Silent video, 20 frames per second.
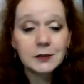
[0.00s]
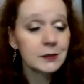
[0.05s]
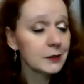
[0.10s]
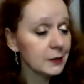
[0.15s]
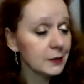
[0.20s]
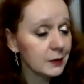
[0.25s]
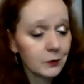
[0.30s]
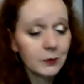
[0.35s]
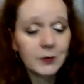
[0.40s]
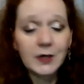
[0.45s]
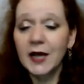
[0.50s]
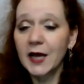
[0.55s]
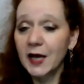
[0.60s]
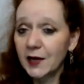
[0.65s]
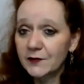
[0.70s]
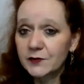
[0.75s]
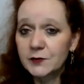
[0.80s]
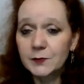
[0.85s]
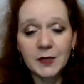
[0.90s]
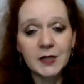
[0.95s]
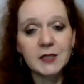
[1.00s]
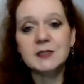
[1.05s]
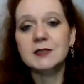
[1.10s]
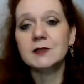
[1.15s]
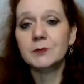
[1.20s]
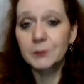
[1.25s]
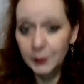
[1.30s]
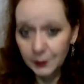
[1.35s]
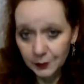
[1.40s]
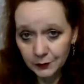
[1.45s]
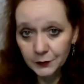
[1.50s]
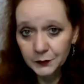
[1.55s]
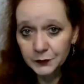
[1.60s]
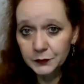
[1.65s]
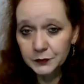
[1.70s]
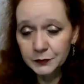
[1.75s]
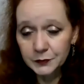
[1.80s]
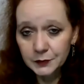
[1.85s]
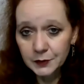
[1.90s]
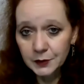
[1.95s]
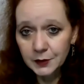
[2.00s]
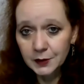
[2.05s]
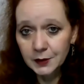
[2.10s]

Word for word: Still going to have to pay some bills.